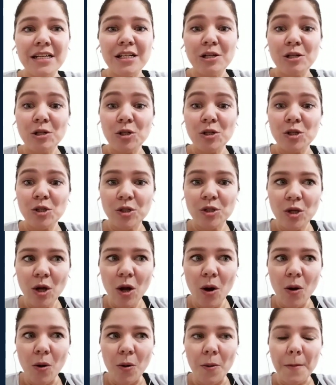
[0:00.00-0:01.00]

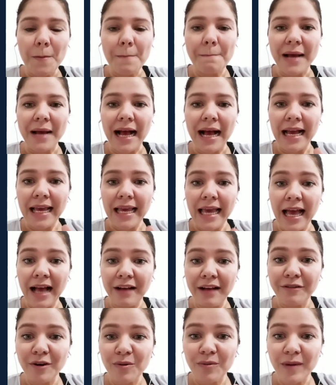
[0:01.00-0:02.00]
so I
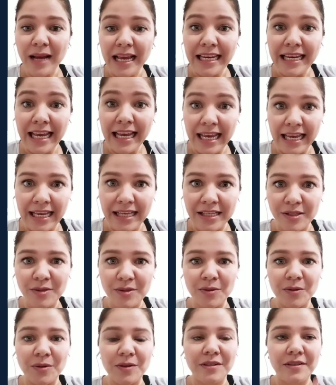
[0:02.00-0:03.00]
have already
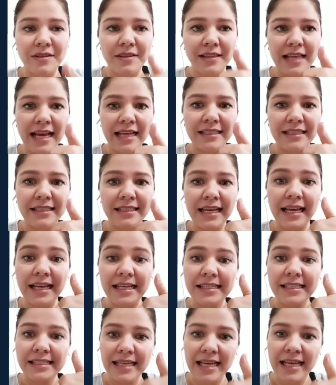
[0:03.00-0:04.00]
answered that
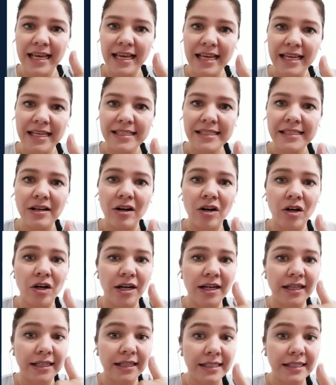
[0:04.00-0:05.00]
essays are
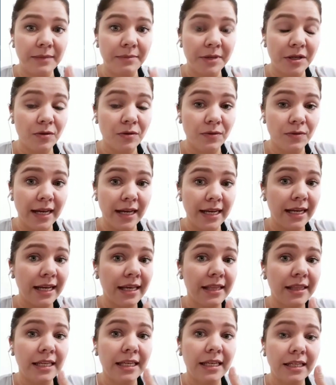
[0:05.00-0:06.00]
academic writing
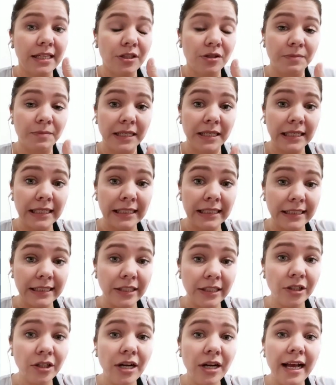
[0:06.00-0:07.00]
and they need to be
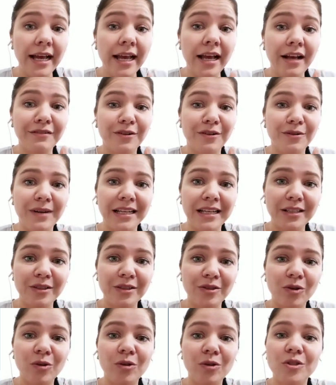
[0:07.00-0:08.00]
clear. I have already
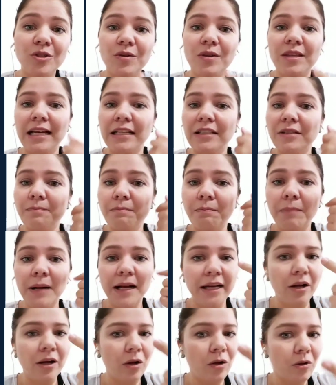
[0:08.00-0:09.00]
told you that
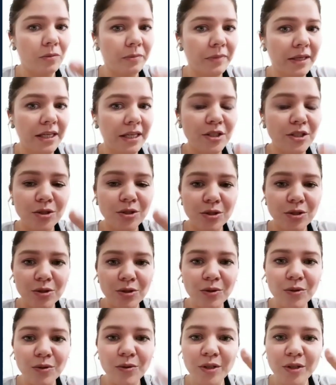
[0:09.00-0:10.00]
by all means
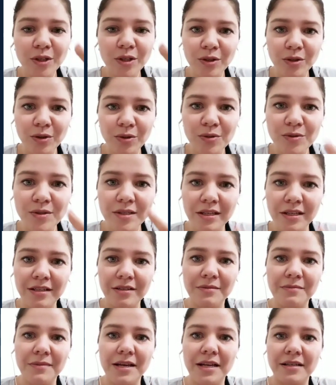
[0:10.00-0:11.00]
do use
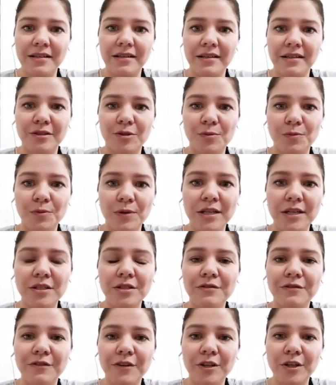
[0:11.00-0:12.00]
idiomatic expressions
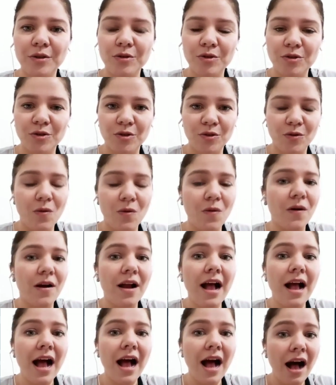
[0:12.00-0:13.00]
for you to score
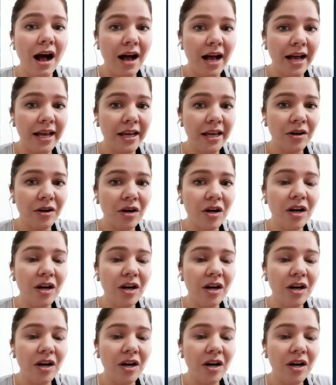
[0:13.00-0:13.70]
higher.